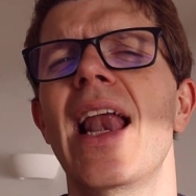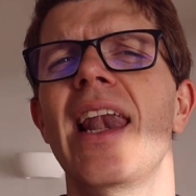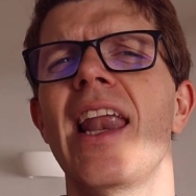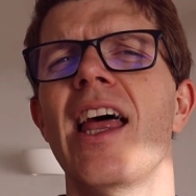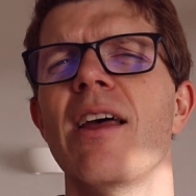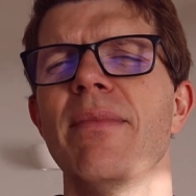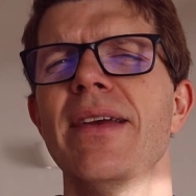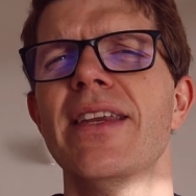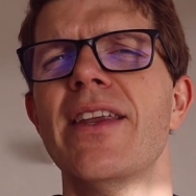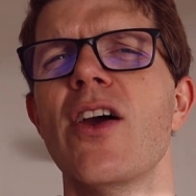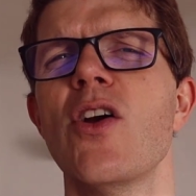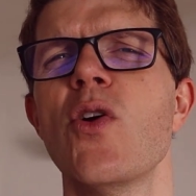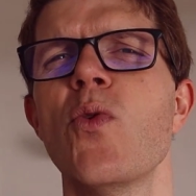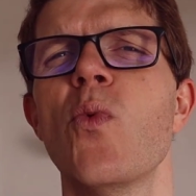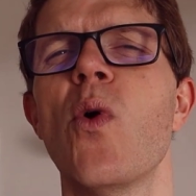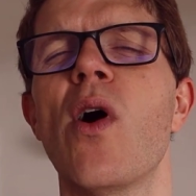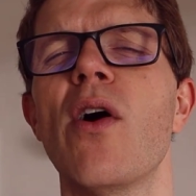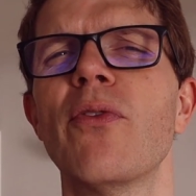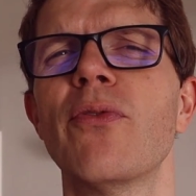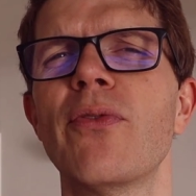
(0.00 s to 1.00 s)
Let me know
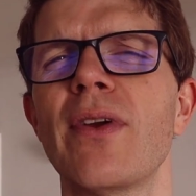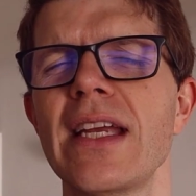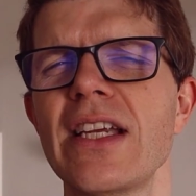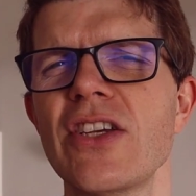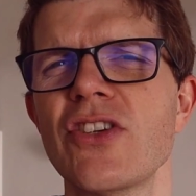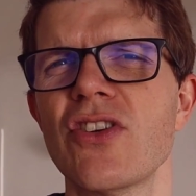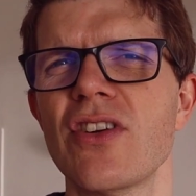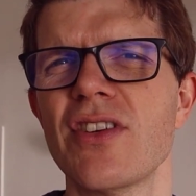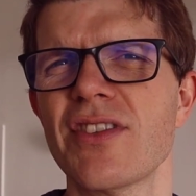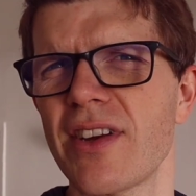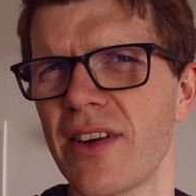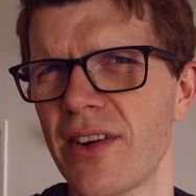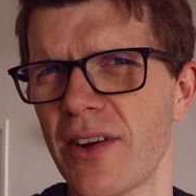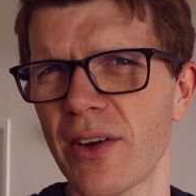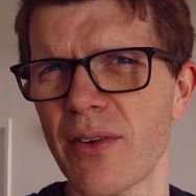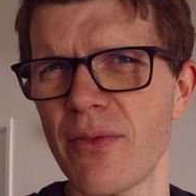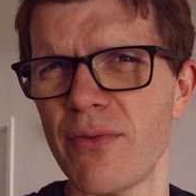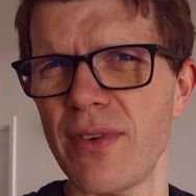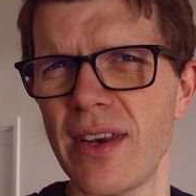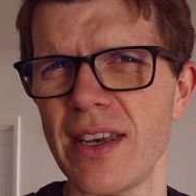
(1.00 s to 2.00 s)
what feature is
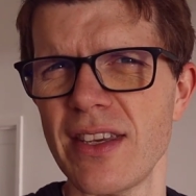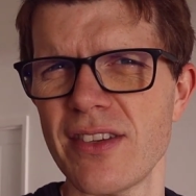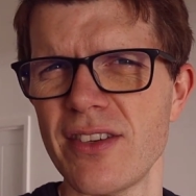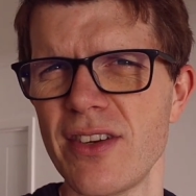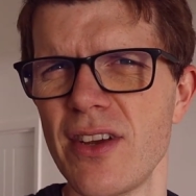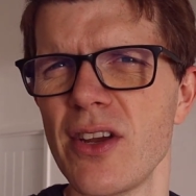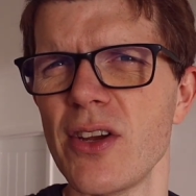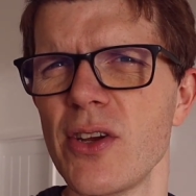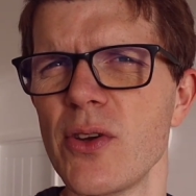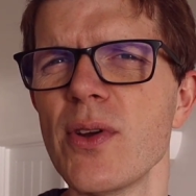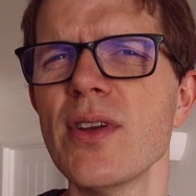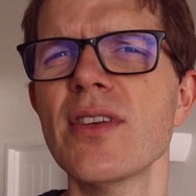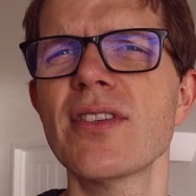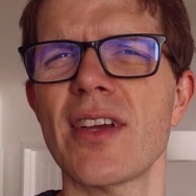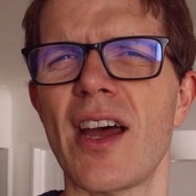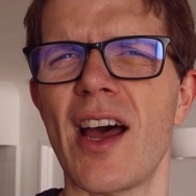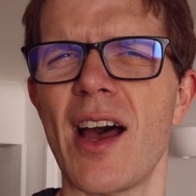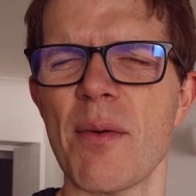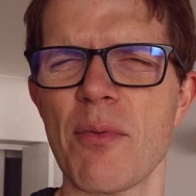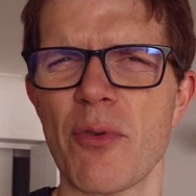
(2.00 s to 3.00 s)
going to convince you
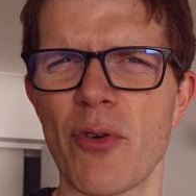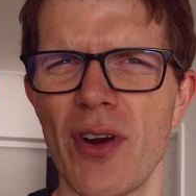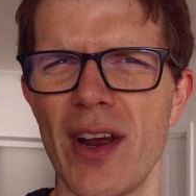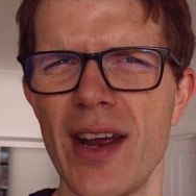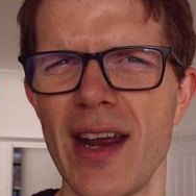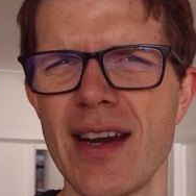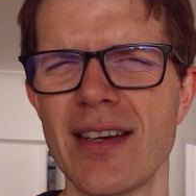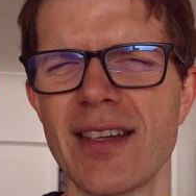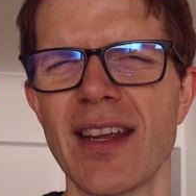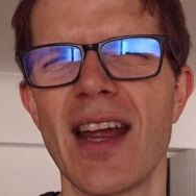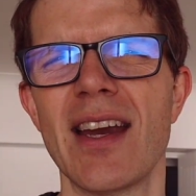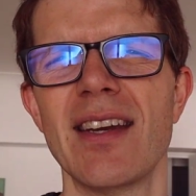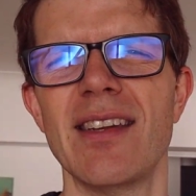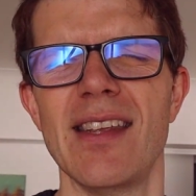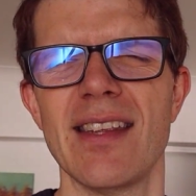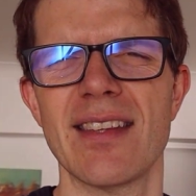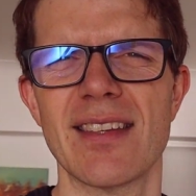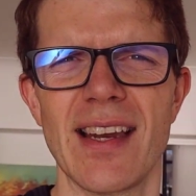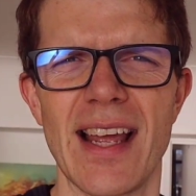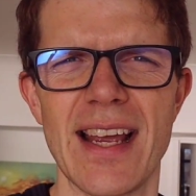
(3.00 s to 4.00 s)
to upgrade
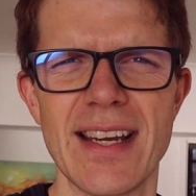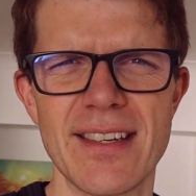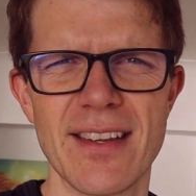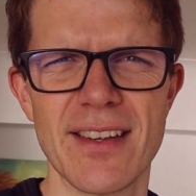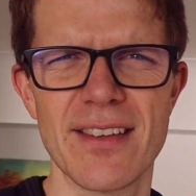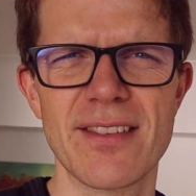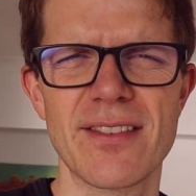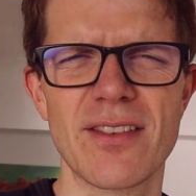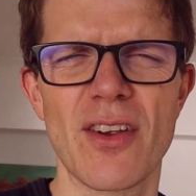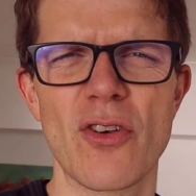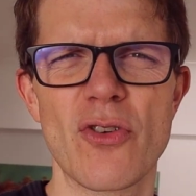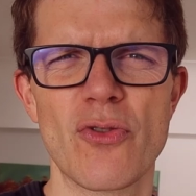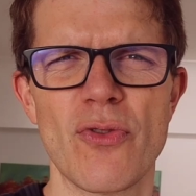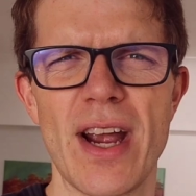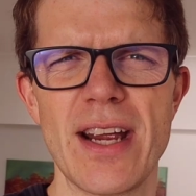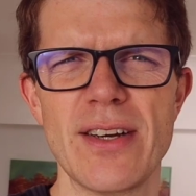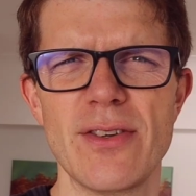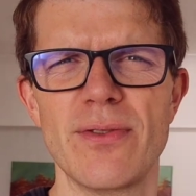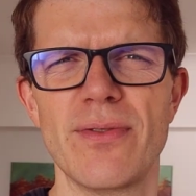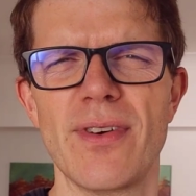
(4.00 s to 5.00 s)
this latest
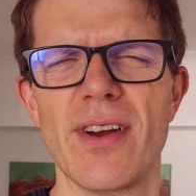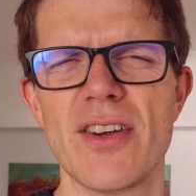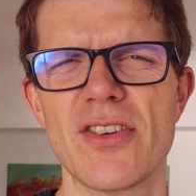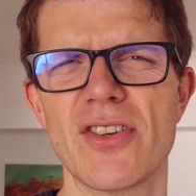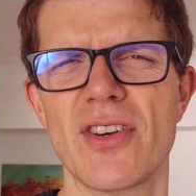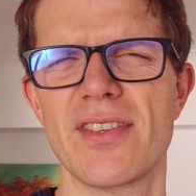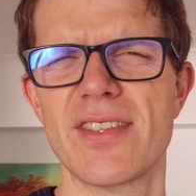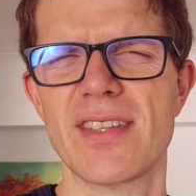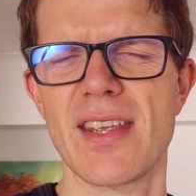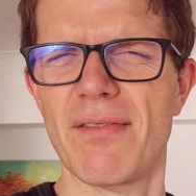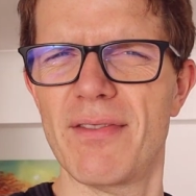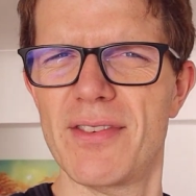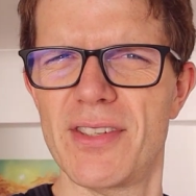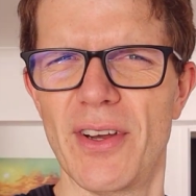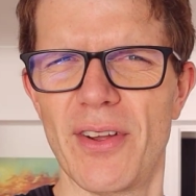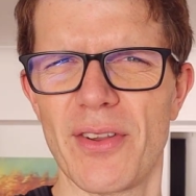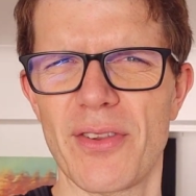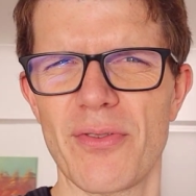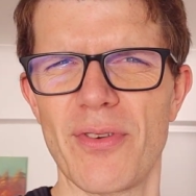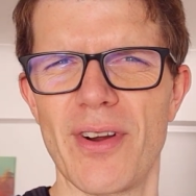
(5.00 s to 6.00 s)
Gradle version
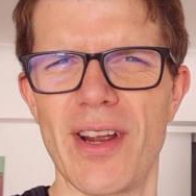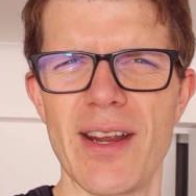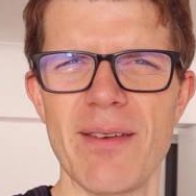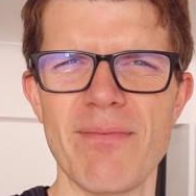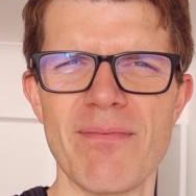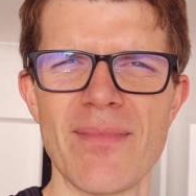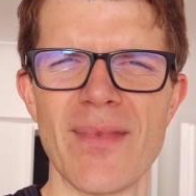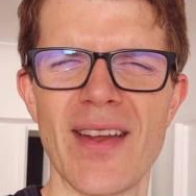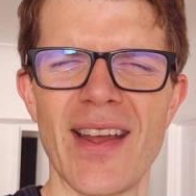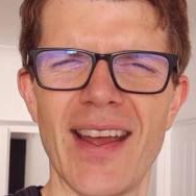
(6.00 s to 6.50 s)
7.3.